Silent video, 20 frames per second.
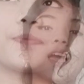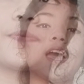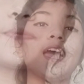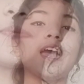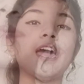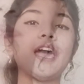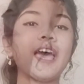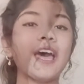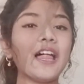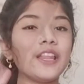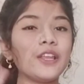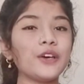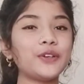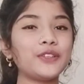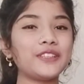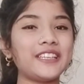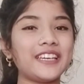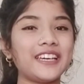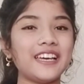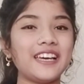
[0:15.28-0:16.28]
Hello
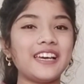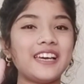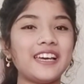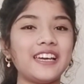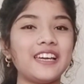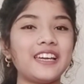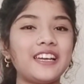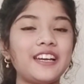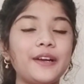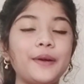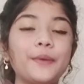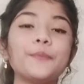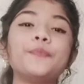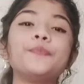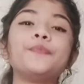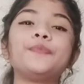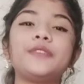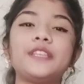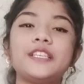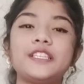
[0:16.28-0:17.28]
there,
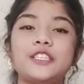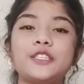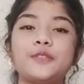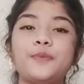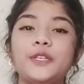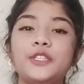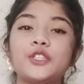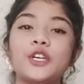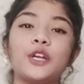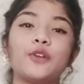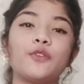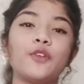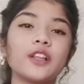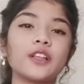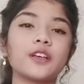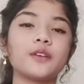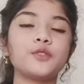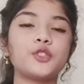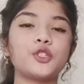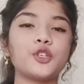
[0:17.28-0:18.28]
this is Vijay and
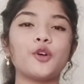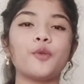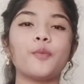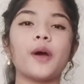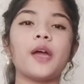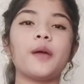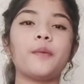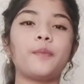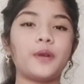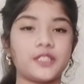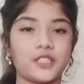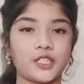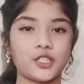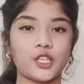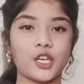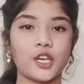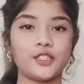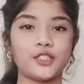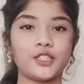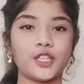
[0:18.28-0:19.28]
welcome to my
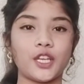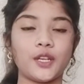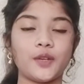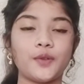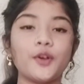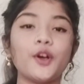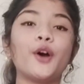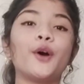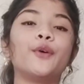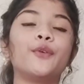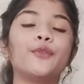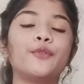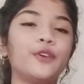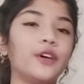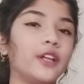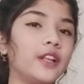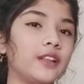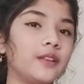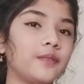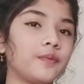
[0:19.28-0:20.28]
presentation.
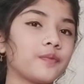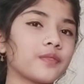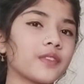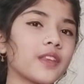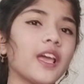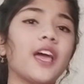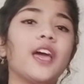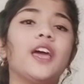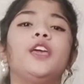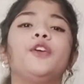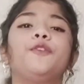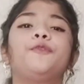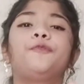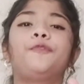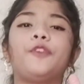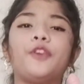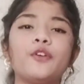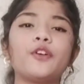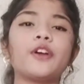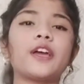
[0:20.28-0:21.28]
Well, if
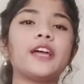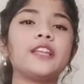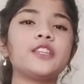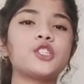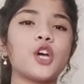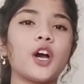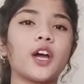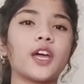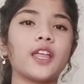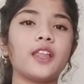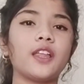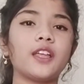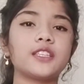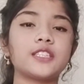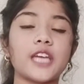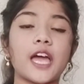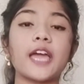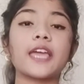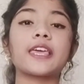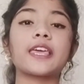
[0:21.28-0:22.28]
you can talk a lot,
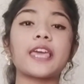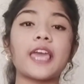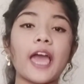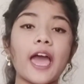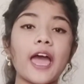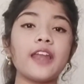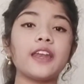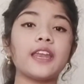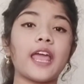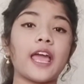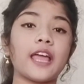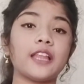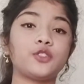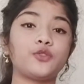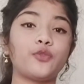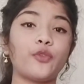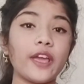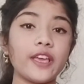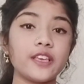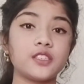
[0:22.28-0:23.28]
I can
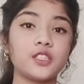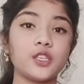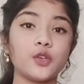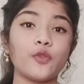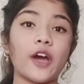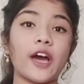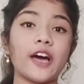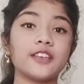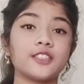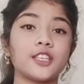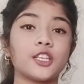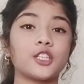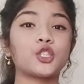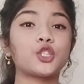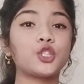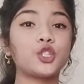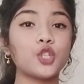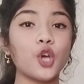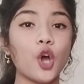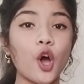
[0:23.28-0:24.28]
address you as a
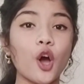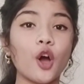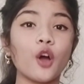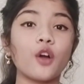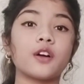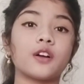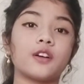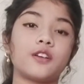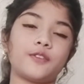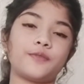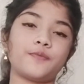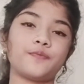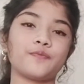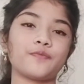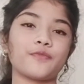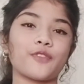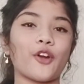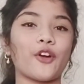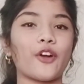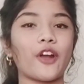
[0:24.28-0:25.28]
talker
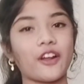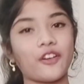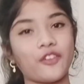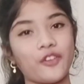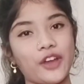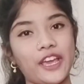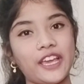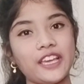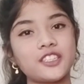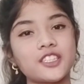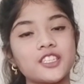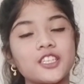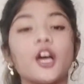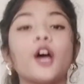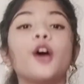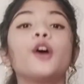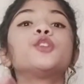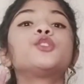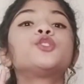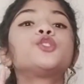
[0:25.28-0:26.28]
or a great
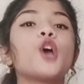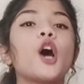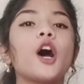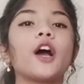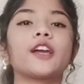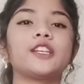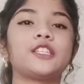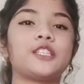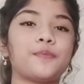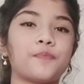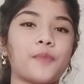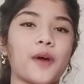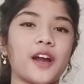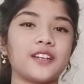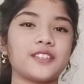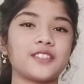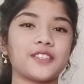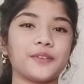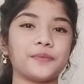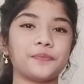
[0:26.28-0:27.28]
talkative
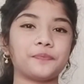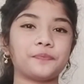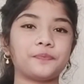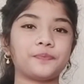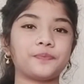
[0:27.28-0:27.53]
person.